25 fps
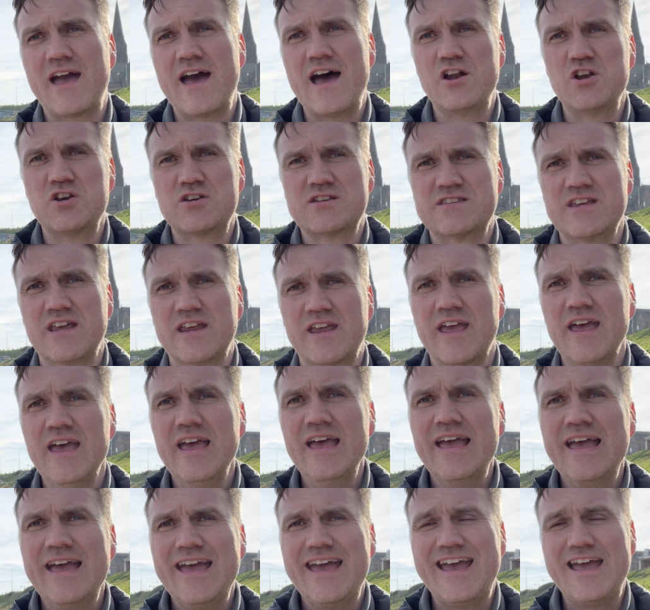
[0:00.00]
I just think
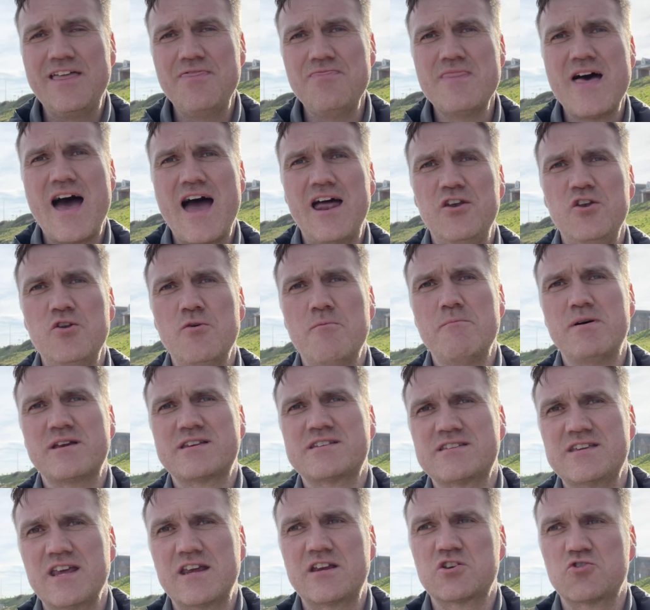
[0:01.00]
in that number
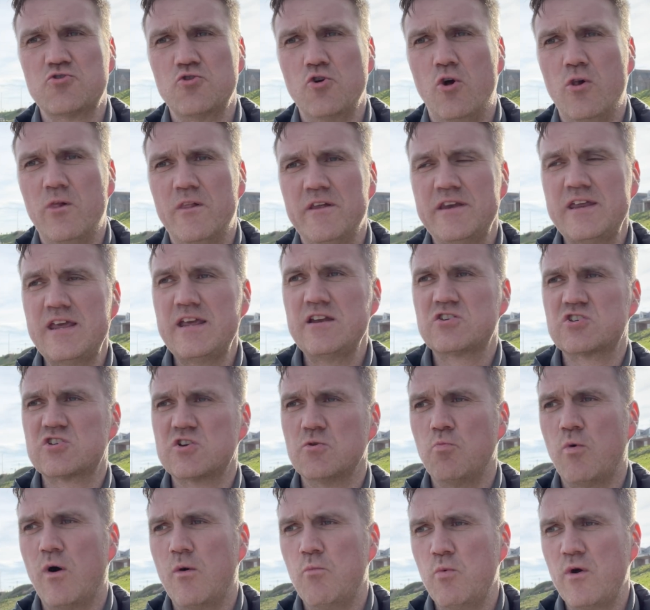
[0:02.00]
6 role they need
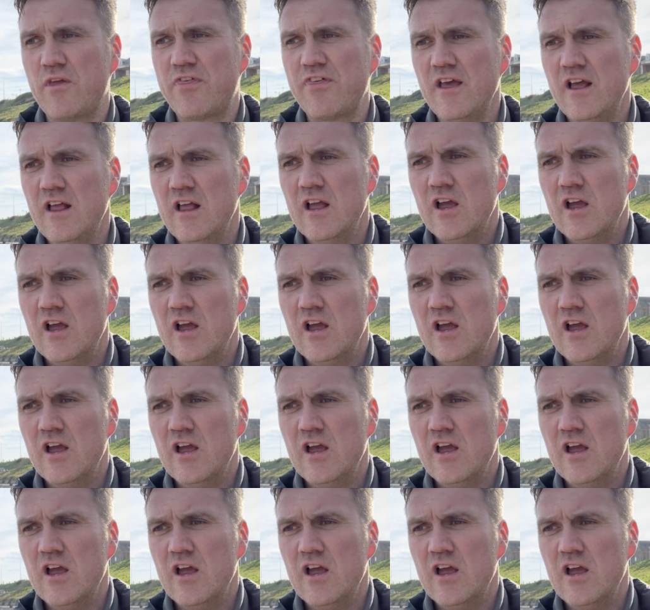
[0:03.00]
someone with